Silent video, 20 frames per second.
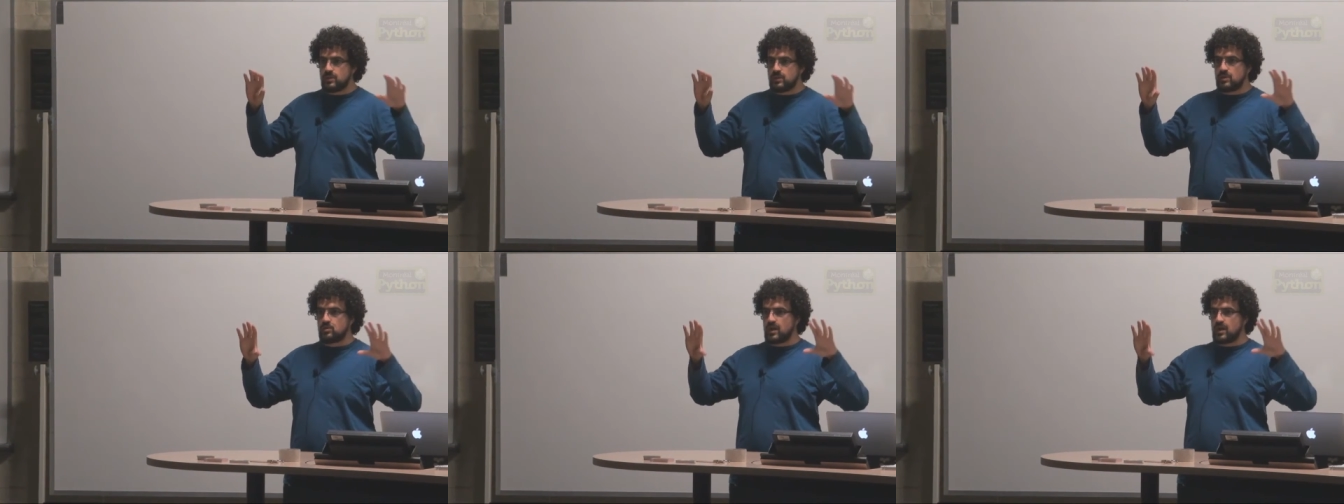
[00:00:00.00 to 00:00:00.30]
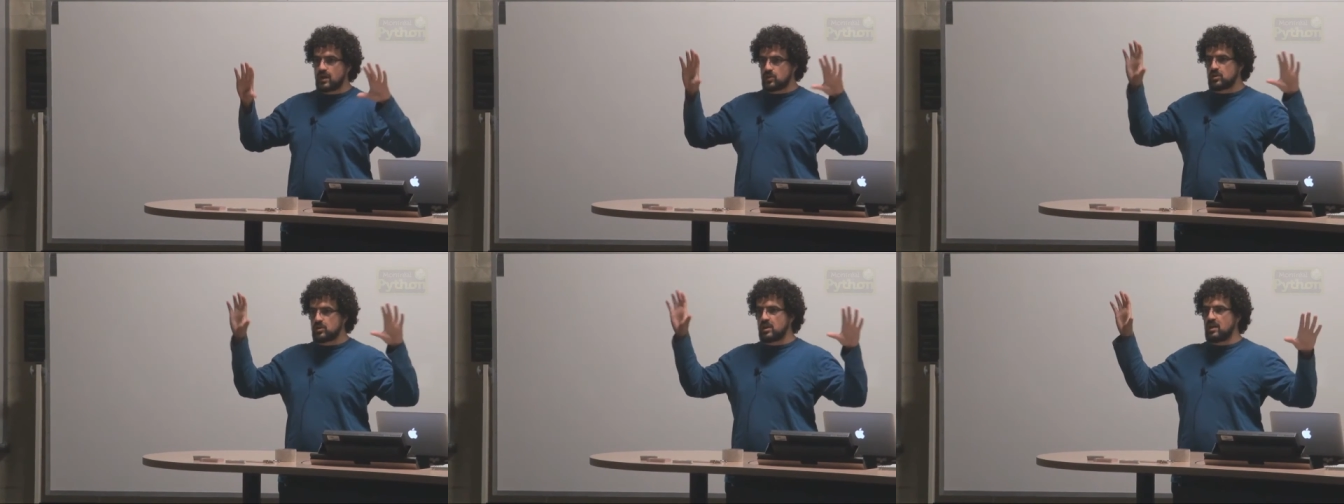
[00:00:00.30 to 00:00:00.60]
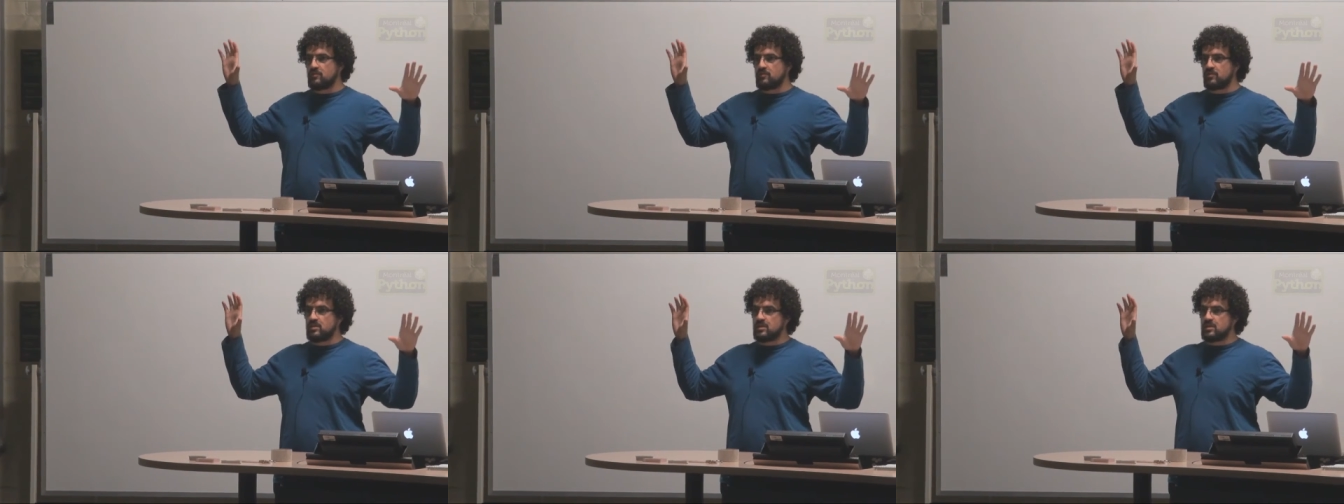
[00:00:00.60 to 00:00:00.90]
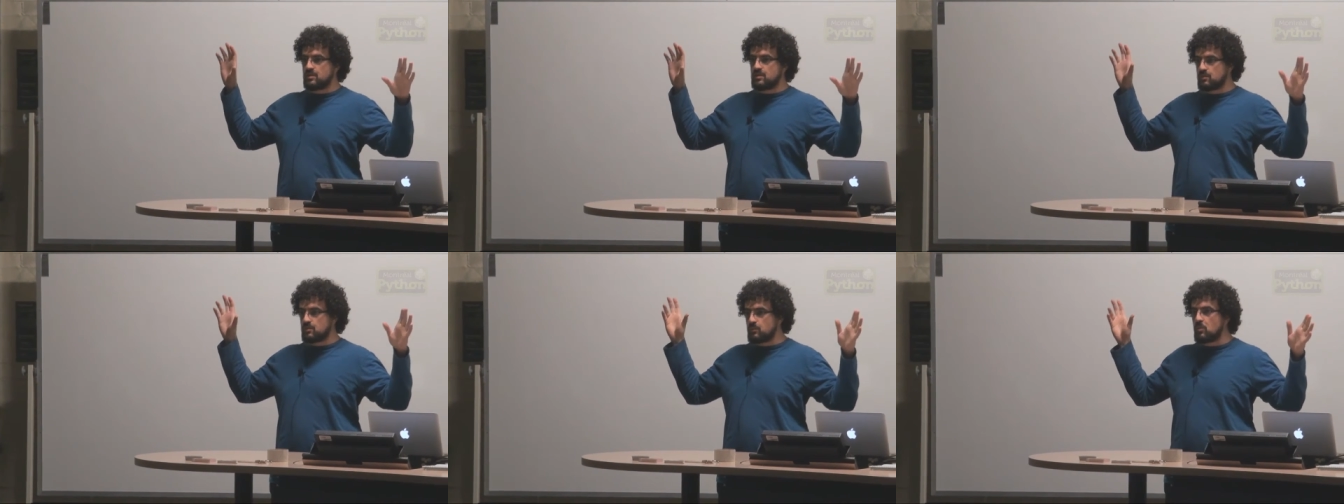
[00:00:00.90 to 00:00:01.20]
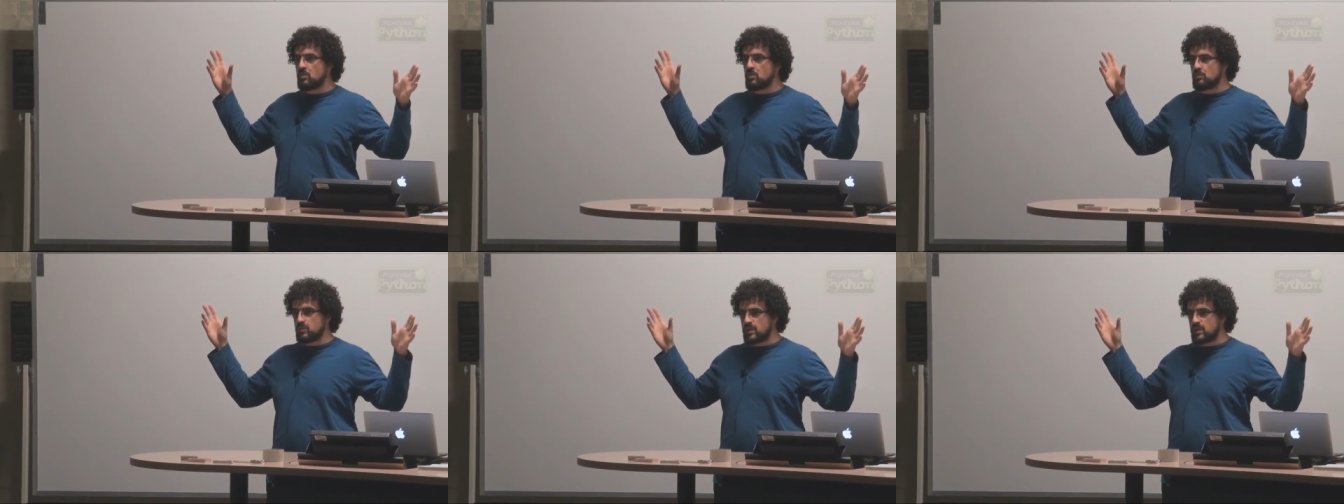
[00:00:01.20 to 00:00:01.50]
you mean you actually have it in a
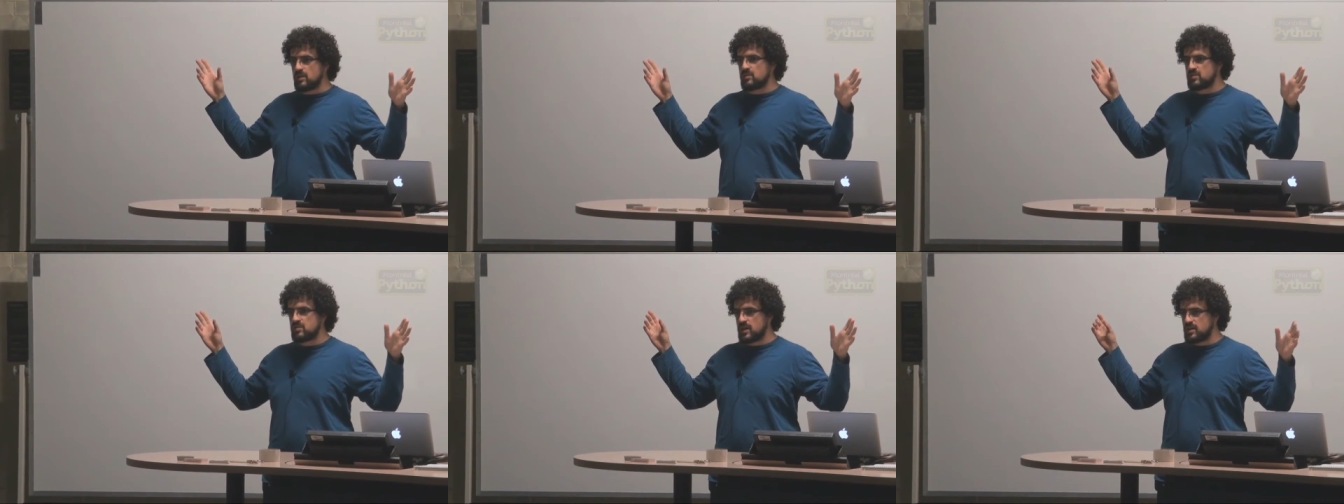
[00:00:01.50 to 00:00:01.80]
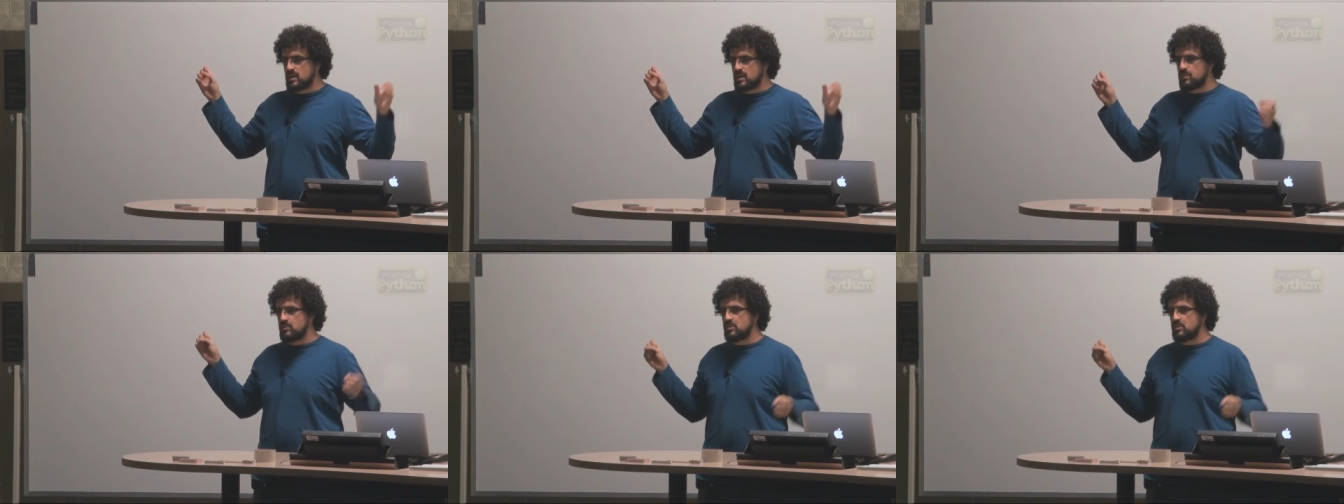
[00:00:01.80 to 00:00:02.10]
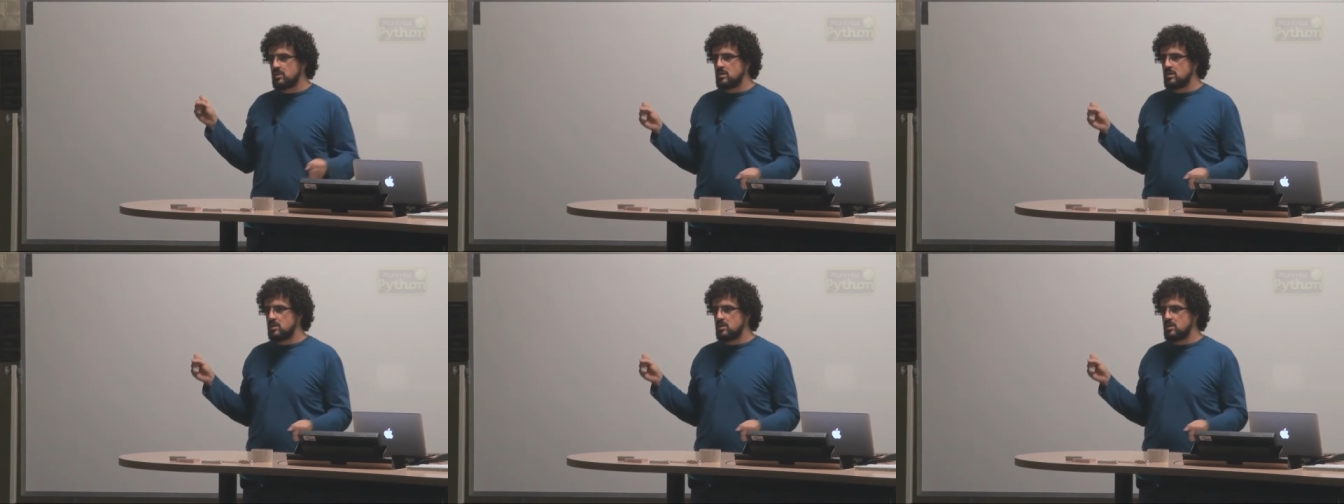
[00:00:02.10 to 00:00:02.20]
more real setup.